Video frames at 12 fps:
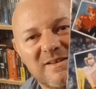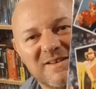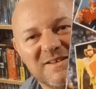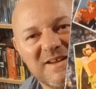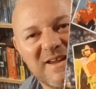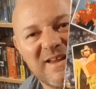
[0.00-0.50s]

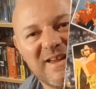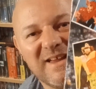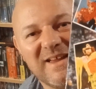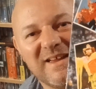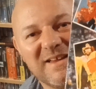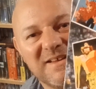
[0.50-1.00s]

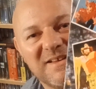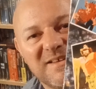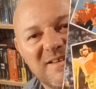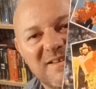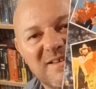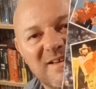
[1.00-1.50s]
Yeah,
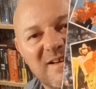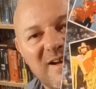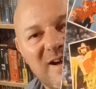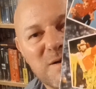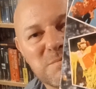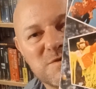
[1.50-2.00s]

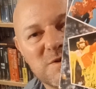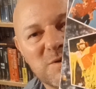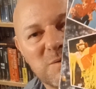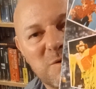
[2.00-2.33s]
absolute